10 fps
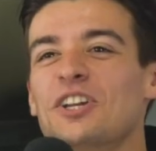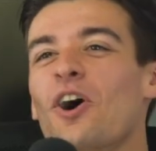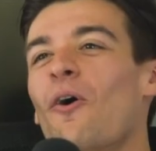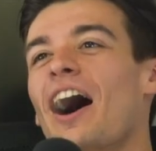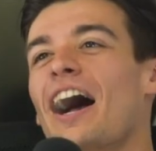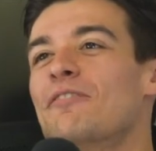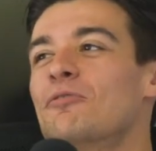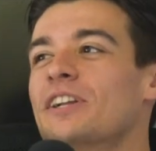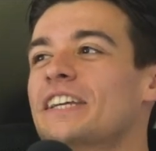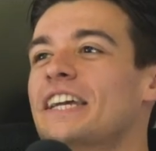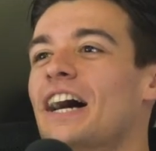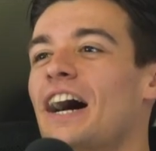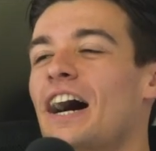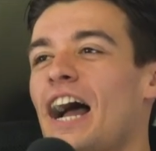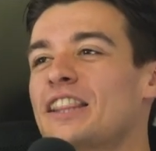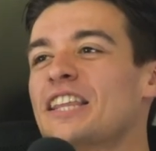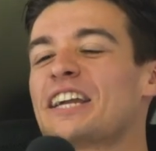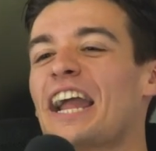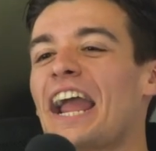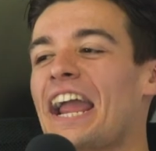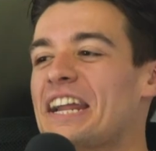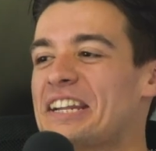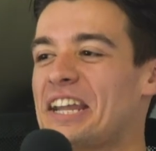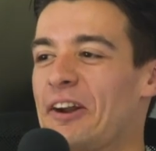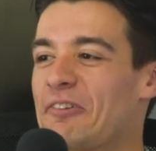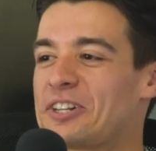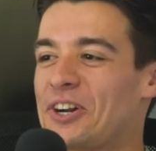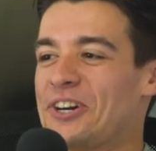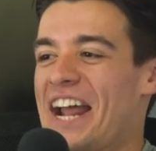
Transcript: You know, I really, uh, I think I hate King Richard.